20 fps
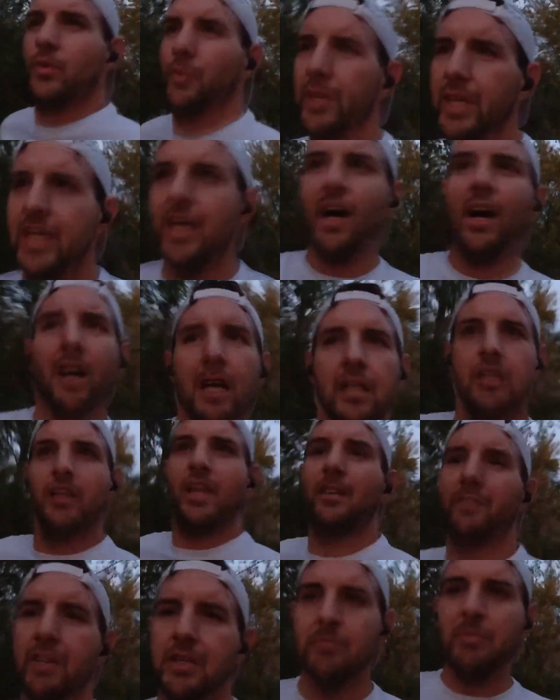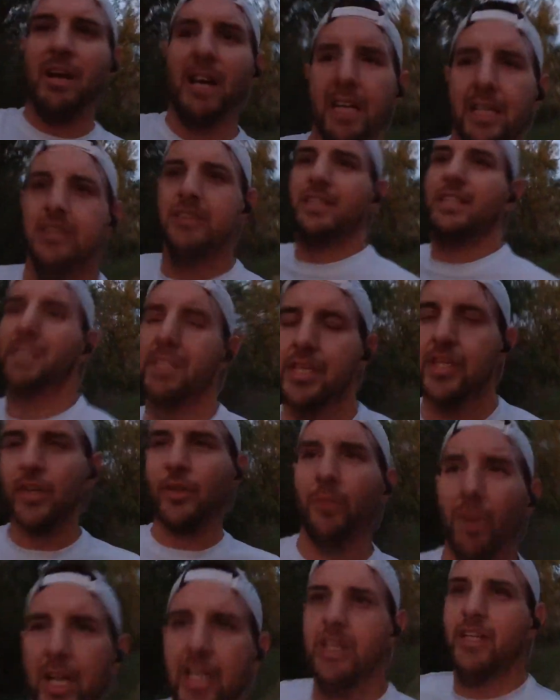we are 11 miles into the
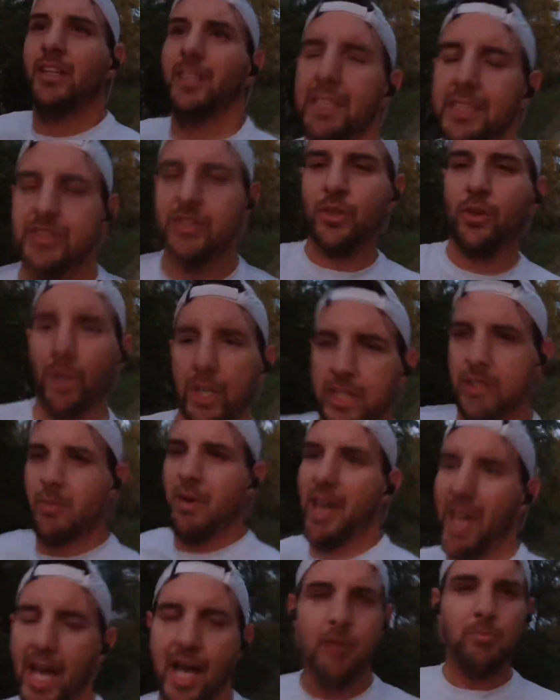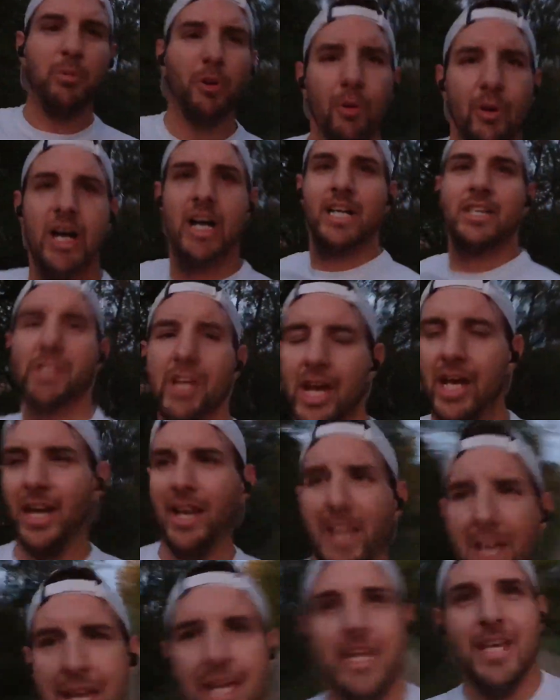run, at least according to my Apple Watch.
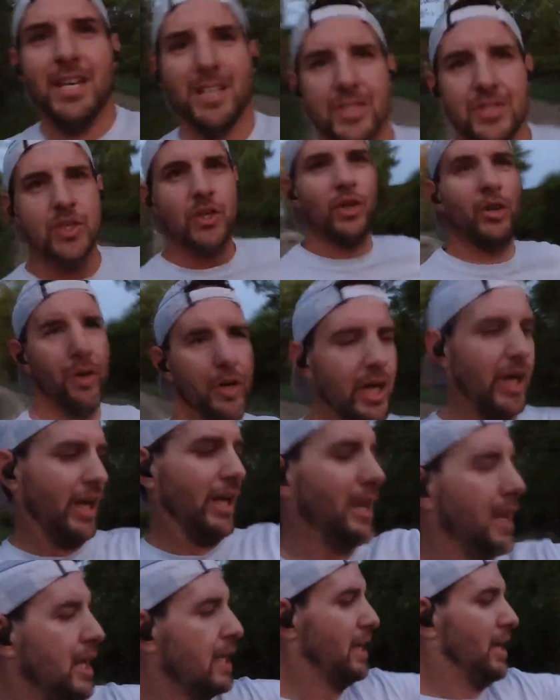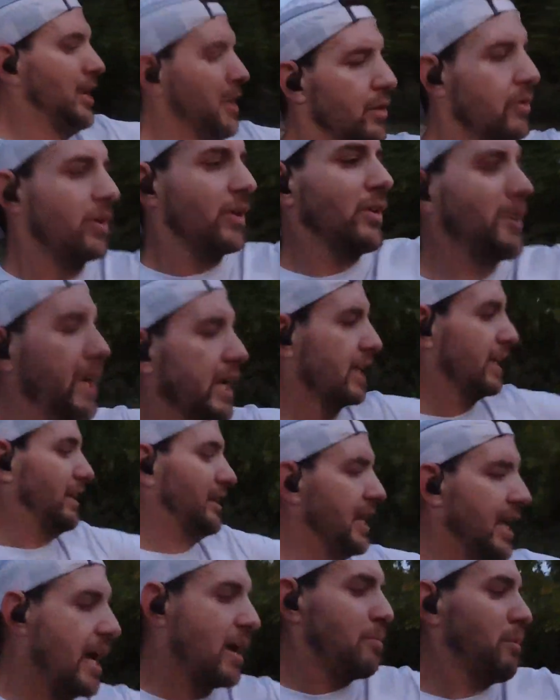So real quick,
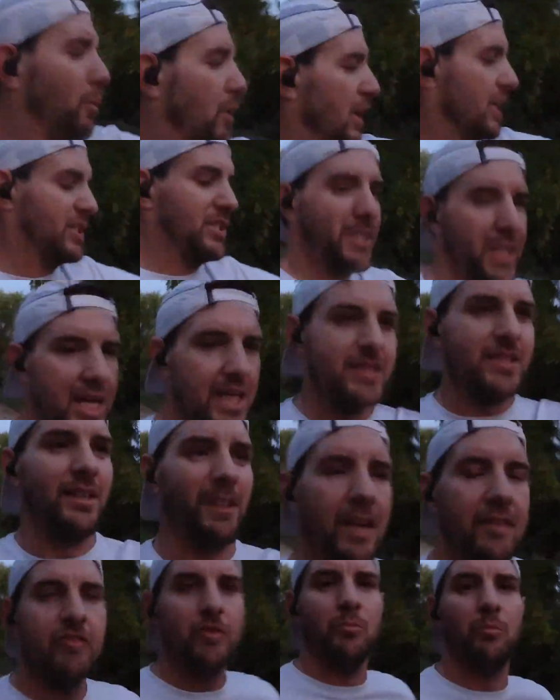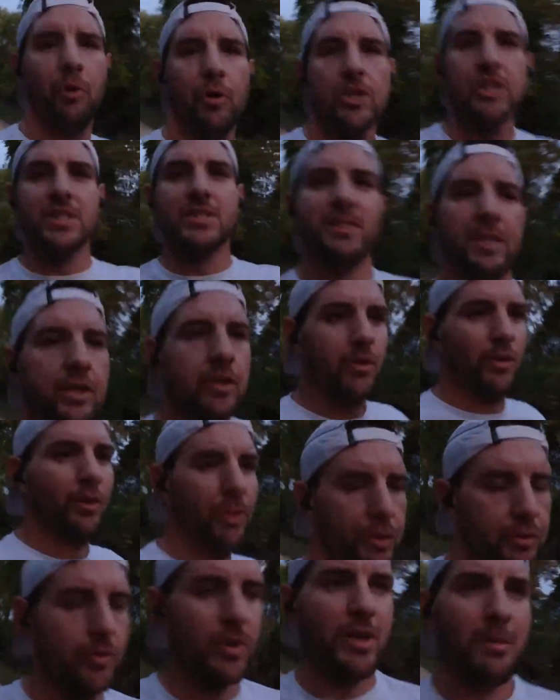Apple Watch says
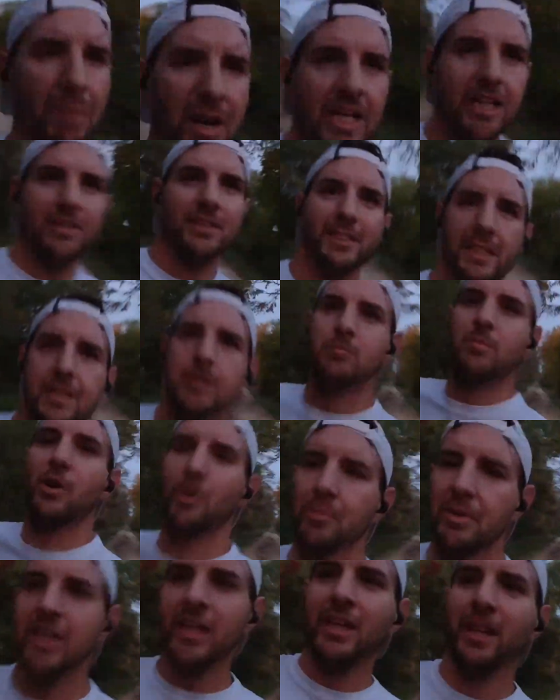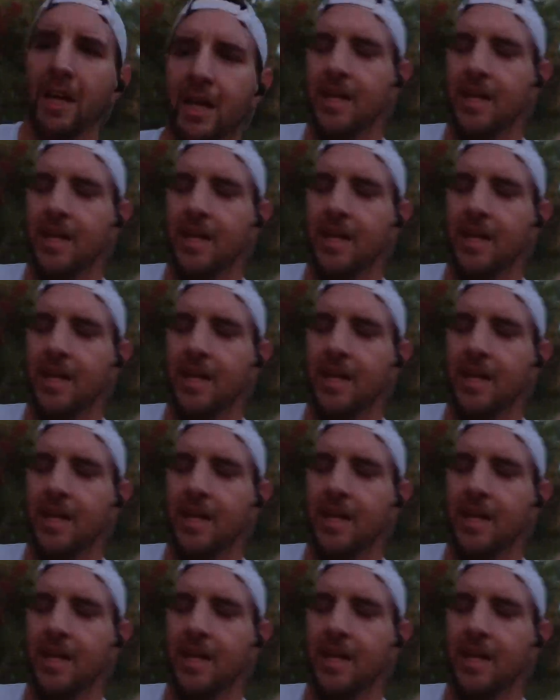11.03 miles at the moment,